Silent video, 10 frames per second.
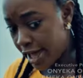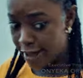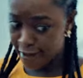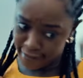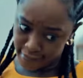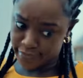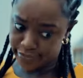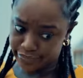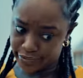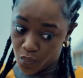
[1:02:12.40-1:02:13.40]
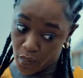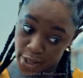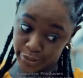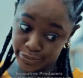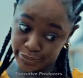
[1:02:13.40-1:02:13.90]
Eh?
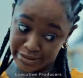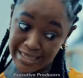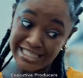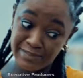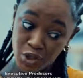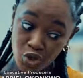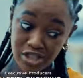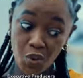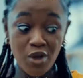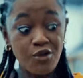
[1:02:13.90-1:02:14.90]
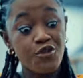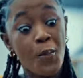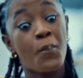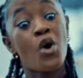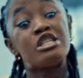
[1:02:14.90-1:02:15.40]
Well, that is because the way you
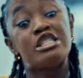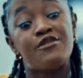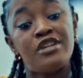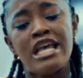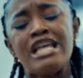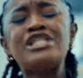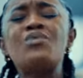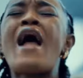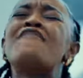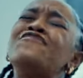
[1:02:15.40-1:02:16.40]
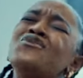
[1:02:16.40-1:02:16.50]
feel positively is the way I